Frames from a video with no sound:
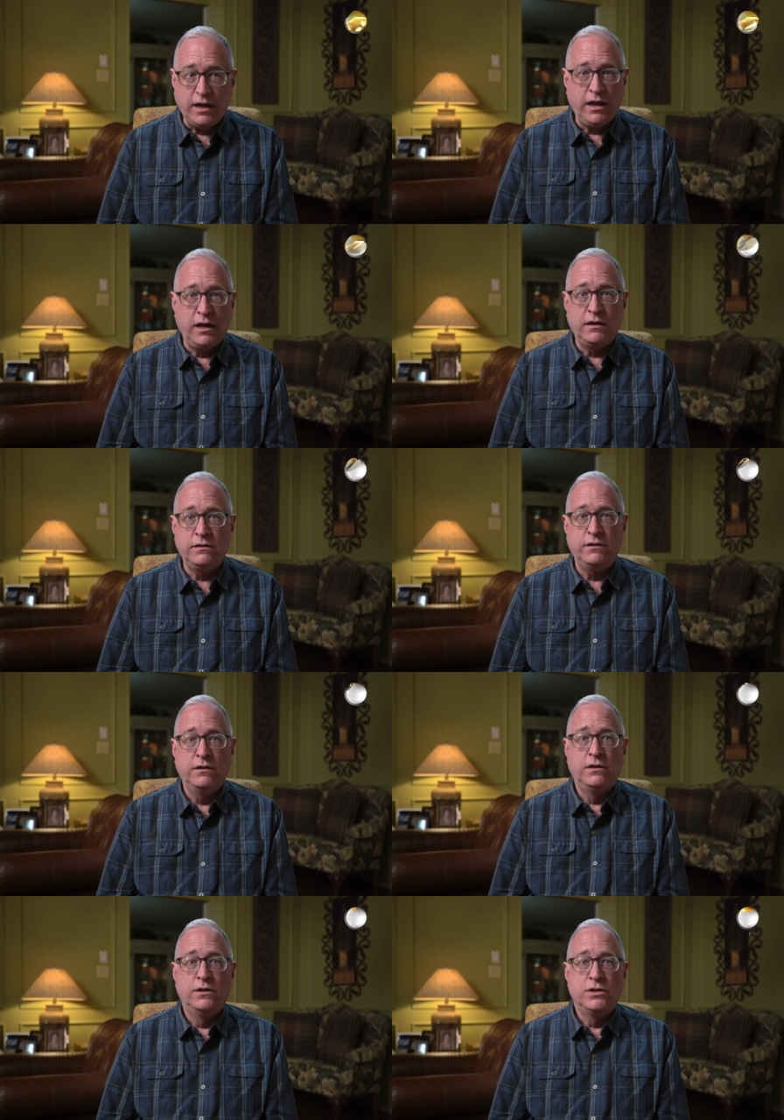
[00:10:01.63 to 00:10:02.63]
And
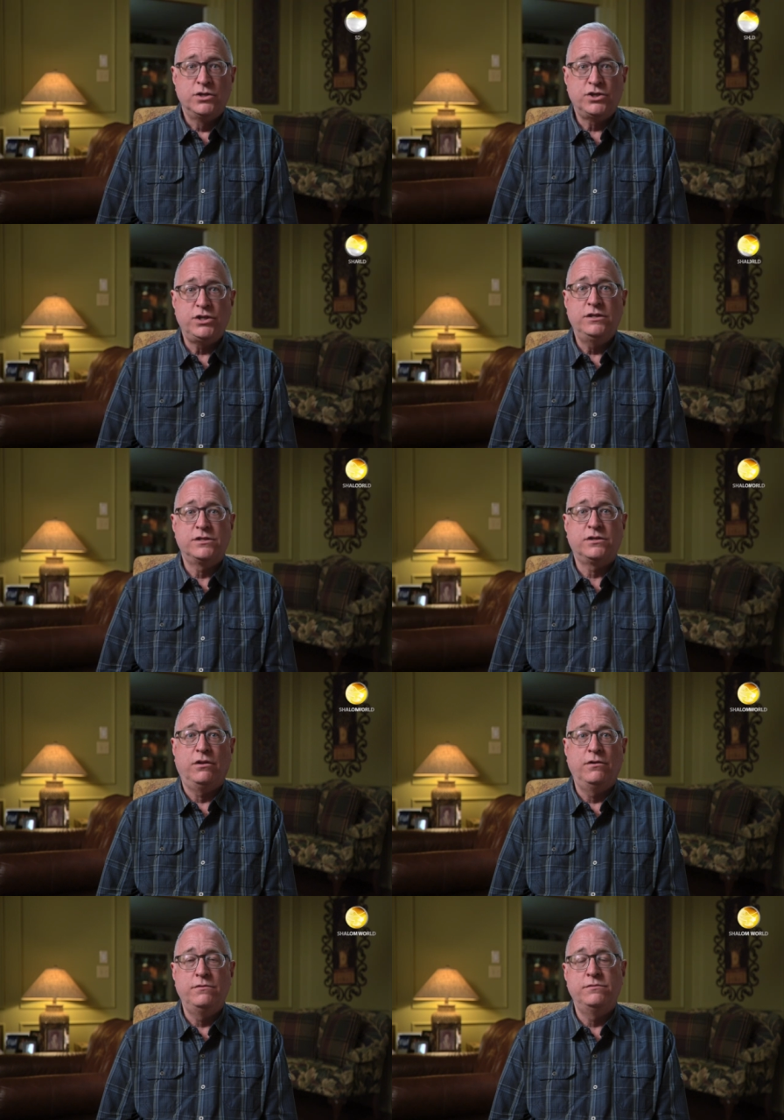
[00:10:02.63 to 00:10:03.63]
she
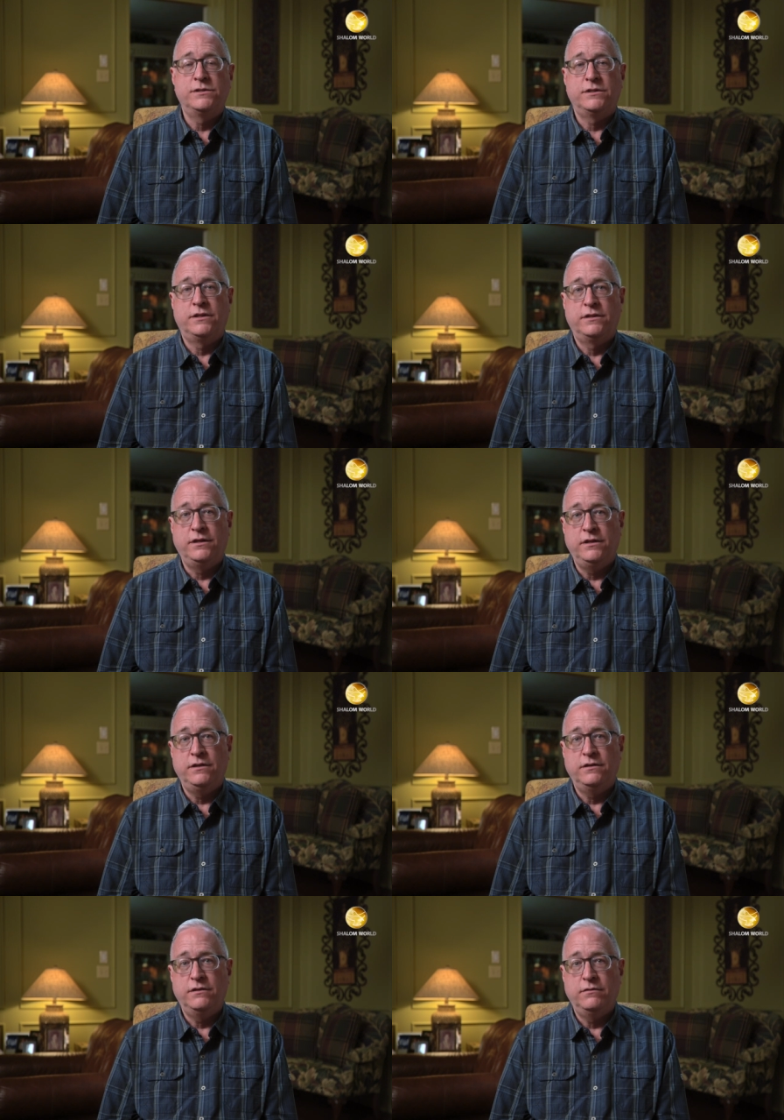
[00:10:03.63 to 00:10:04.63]
disclosed that
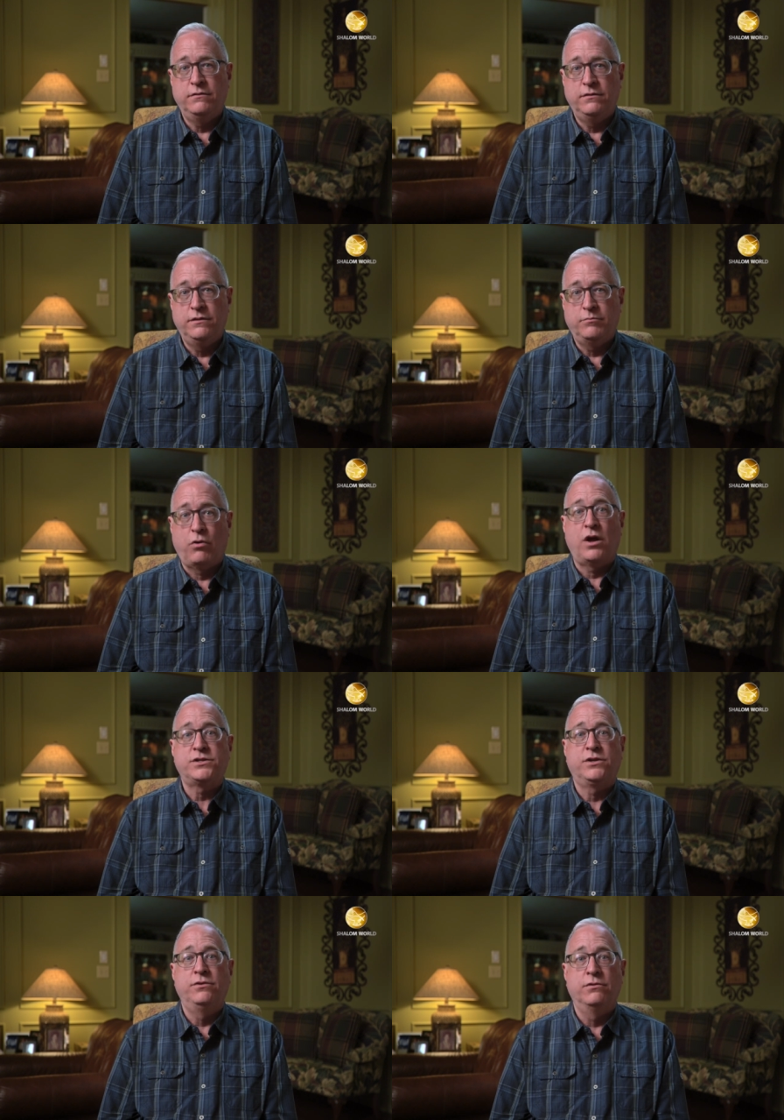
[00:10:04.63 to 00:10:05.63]
the, the
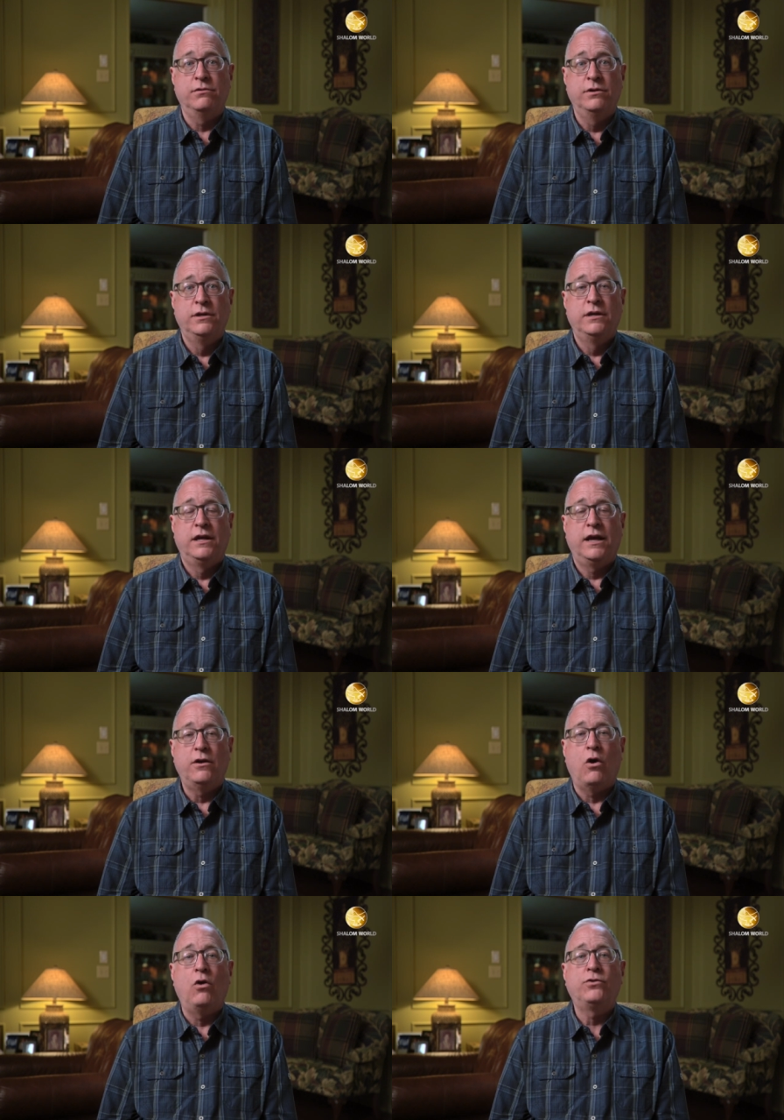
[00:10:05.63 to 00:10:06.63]
prosecutor
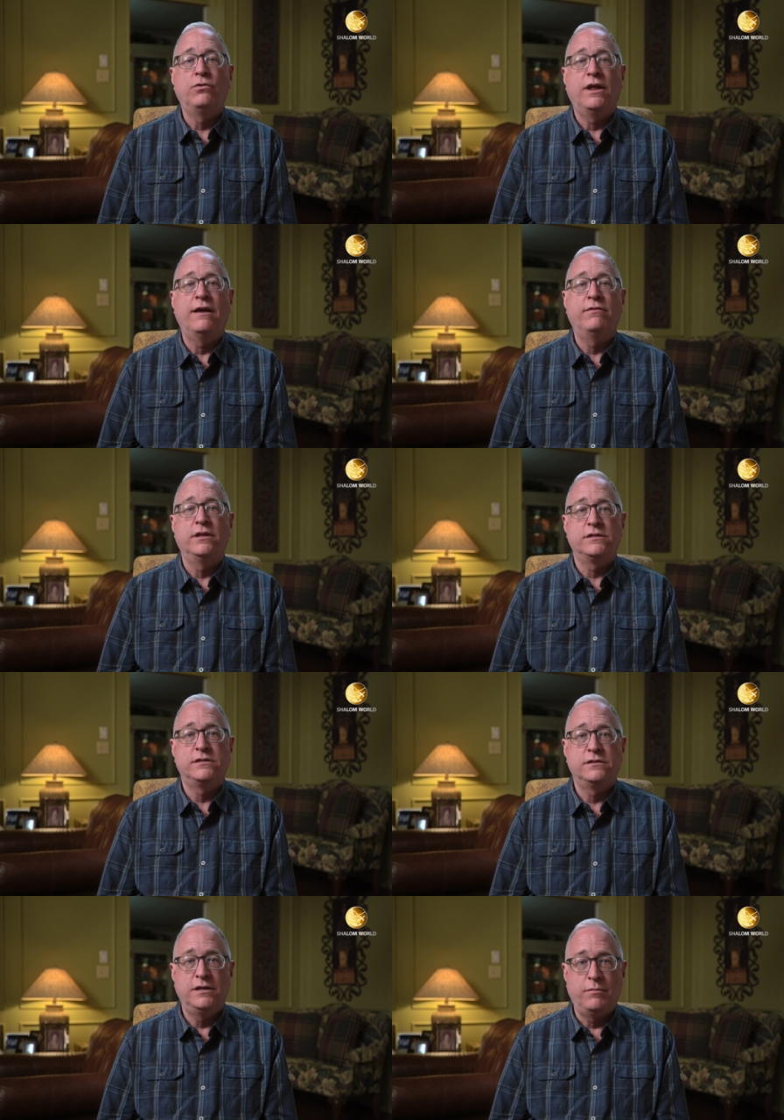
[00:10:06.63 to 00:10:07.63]
had altered
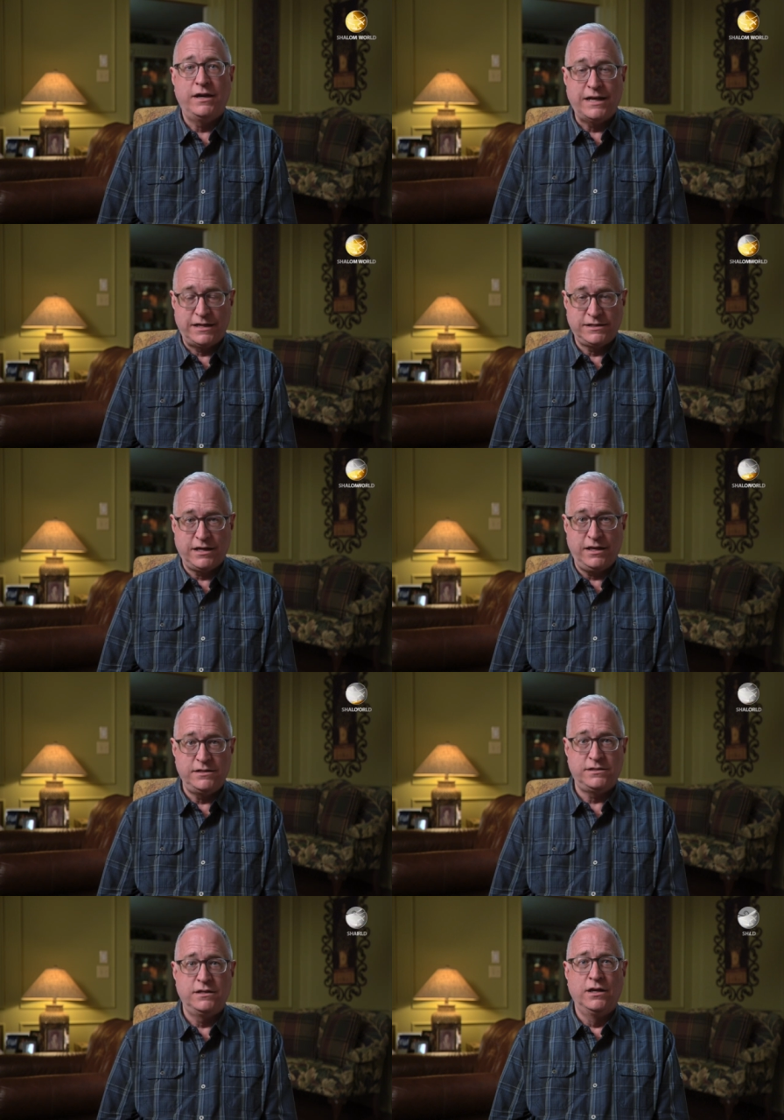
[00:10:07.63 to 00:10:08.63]
evidence in my dad's
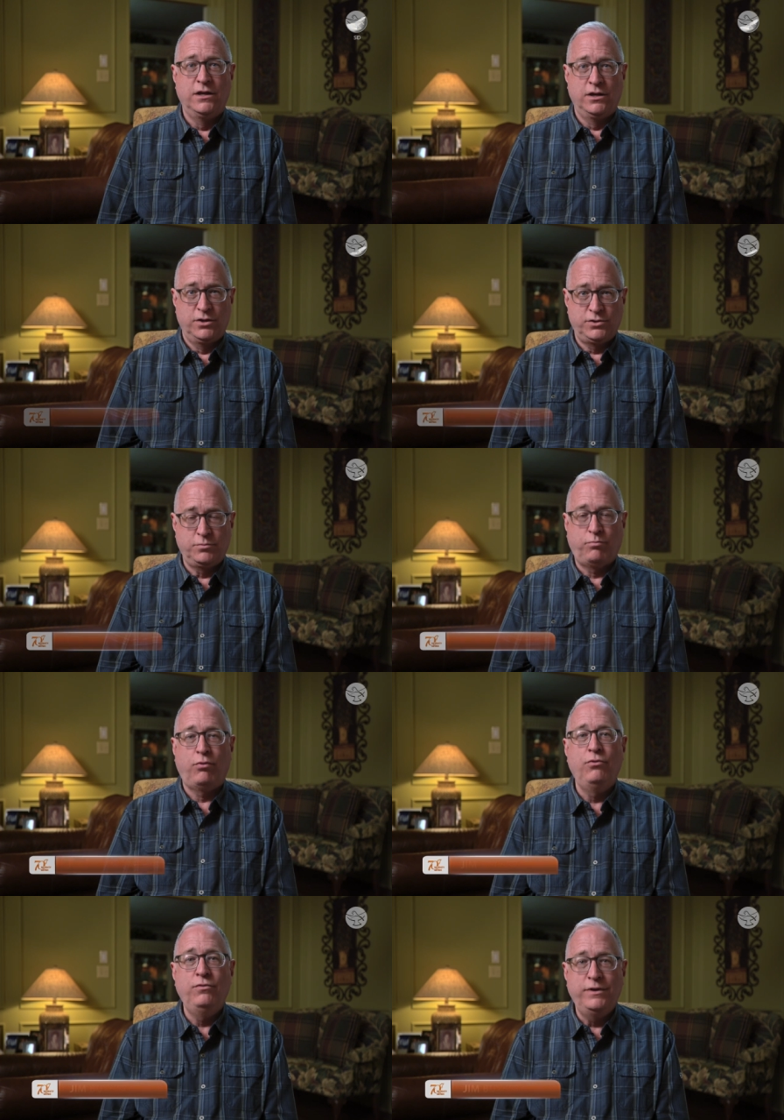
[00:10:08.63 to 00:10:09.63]
case to
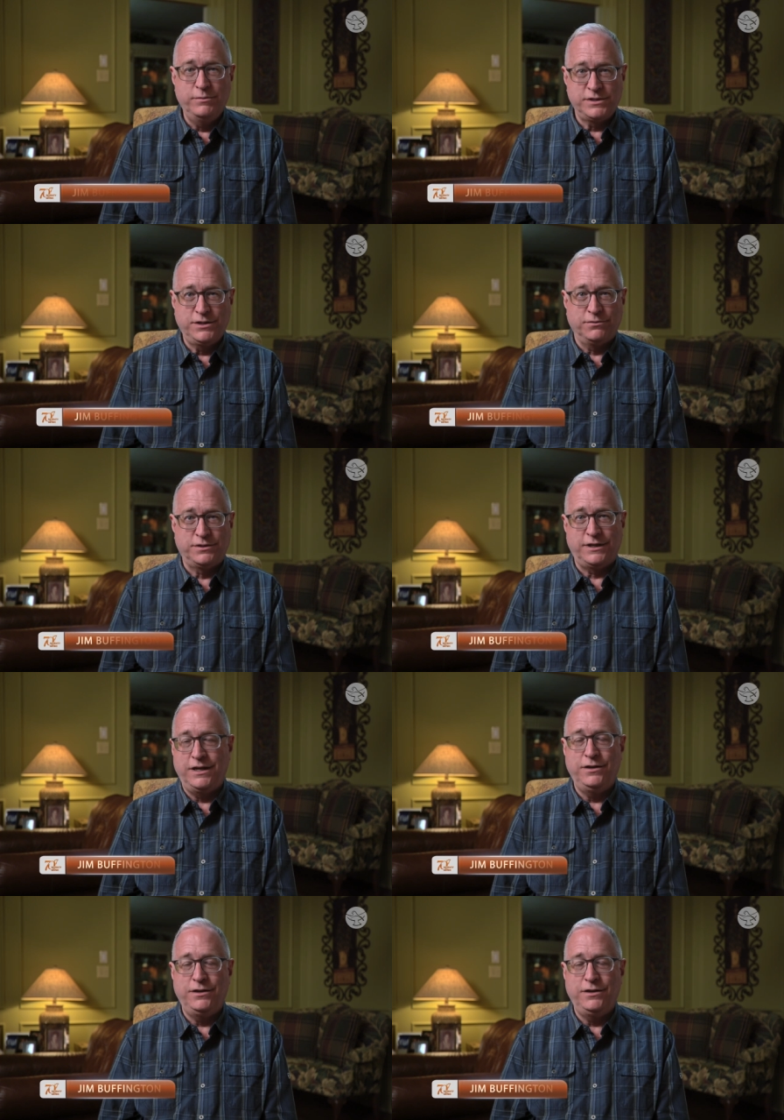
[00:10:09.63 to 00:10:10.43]
prove he was guilty.